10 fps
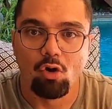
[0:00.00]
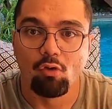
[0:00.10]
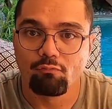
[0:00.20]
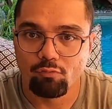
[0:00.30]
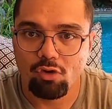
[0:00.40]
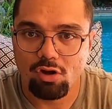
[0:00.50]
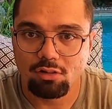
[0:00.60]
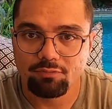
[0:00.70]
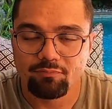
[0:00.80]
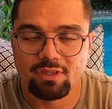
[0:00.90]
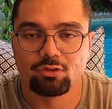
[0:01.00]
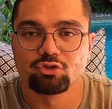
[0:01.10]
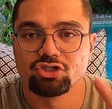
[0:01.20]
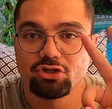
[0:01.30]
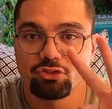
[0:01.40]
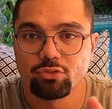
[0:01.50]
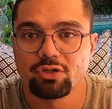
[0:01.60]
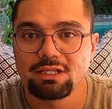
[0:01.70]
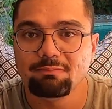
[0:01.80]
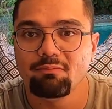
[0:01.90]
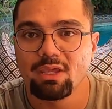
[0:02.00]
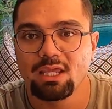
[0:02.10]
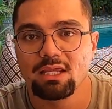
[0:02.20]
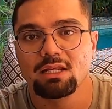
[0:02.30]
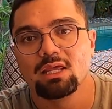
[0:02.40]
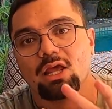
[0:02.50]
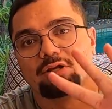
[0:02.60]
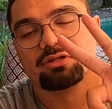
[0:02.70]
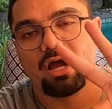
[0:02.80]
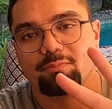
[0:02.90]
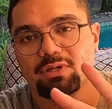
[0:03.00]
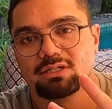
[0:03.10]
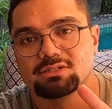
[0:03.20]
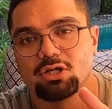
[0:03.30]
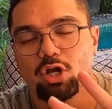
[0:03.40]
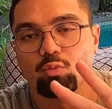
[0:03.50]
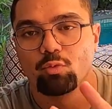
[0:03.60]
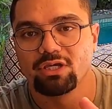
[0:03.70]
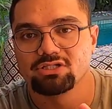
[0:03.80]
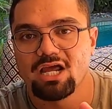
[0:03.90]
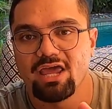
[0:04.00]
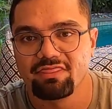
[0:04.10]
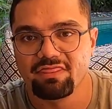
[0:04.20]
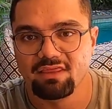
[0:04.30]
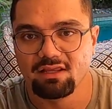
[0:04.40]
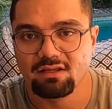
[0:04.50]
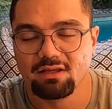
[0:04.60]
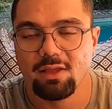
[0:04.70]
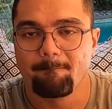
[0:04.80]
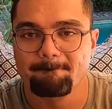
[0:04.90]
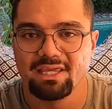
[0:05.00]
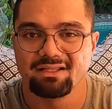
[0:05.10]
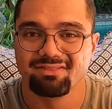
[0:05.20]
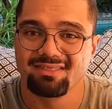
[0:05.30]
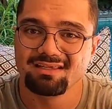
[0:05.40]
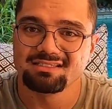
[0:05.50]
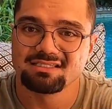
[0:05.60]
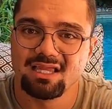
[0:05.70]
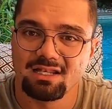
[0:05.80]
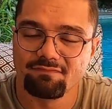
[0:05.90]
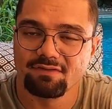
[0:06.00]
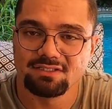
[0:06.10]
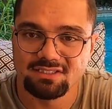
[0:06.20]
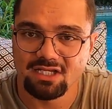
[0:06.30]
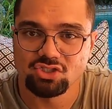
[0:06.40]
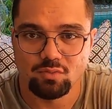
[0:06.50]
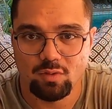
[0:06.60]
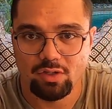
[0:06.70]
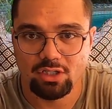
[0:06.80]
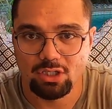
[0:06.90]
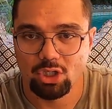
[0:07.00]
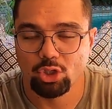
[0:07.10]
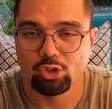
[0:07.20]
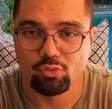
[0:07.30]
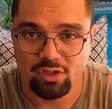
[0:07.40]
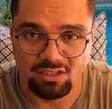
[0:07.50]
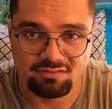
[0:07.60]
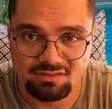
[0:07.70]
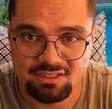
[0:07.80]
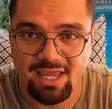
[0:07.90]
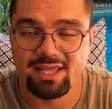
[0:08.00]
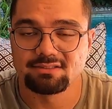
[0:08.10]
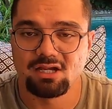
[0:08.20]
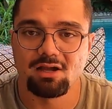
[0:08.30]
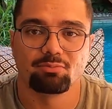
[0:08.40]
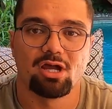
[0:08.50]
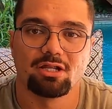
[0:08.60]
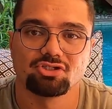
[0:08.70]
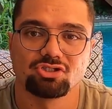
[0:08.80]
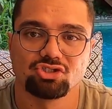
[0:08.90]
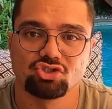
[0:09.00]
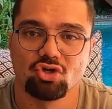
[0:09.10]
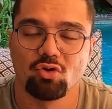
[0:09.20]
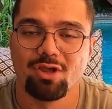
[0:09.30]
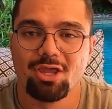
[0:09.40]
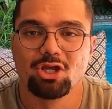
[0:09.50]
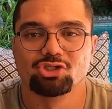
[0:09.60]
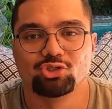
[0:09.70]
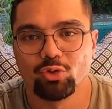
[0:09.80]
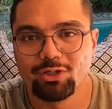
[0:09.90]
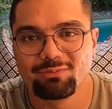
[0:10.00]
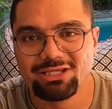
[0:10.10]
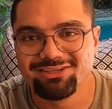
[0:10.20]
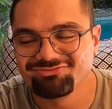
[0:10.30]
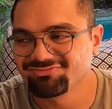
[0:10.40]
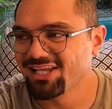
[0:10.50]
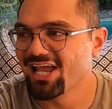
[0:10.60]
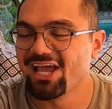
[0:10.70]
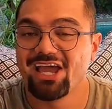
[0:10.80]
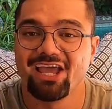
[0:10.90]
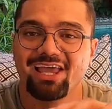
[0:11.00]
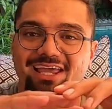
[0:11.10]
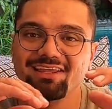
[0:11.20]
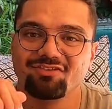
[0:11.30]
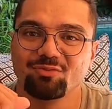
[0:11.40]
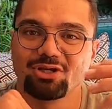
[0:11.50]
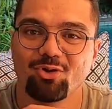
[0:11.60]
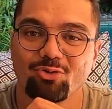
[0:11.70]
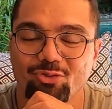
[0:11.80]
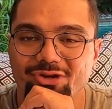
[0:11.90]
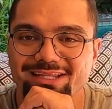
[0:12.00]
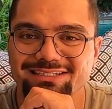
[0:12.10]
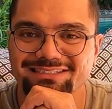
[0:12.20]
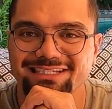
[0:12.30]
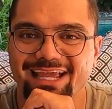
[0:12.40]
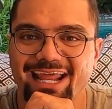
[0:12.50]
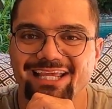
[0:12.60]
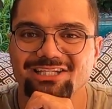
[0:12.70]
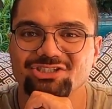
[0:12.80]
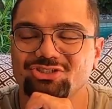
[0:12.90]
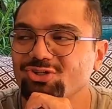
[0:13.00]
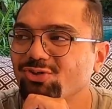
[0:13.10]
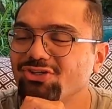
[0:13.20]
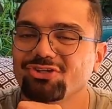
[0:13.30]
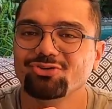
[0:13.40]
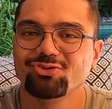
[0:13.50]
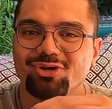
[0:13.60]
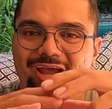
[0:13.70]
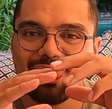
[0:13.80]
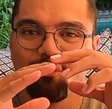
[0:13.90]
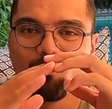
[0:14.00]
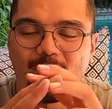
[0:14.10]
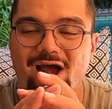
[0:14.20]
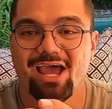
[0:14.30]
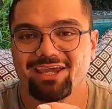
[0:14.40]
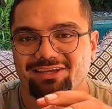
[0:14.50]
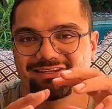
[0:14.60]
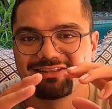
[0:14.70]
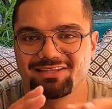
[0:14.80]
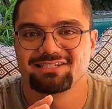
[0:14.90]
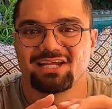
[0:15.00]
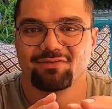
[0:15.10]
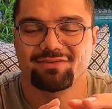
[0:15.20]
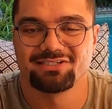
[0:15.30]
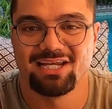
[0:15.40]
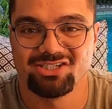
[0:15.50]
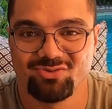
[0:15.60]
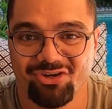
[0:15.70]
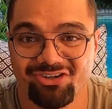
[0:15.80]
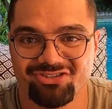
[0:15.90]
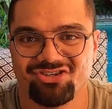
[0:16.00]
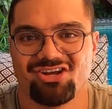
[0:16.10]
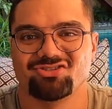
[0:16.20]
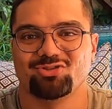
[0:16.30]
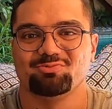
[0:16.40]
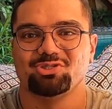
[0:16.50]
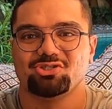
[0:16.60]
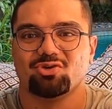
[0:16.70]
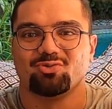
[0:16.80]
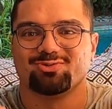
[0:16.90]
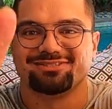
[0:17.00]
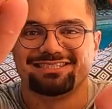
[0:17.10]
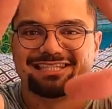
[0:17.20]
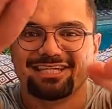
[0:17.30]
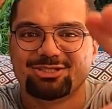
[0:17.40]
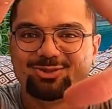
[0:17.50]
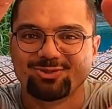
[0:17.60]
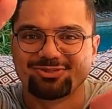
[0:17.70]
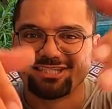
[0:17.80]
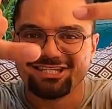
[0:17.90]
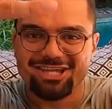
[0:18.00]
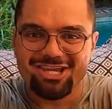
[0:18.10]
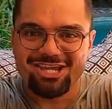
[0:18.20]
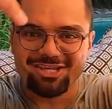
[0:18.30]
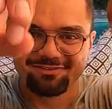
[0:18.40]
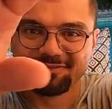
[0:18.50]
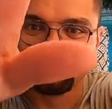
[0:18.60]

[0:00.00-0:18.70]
Overall, those are the 3 main topics on which I think make this elephant sanctuary great and top-notch. So join me as we go through this, and I can show you why this elephant sanctuary is awesome. So stay tuned. Yee!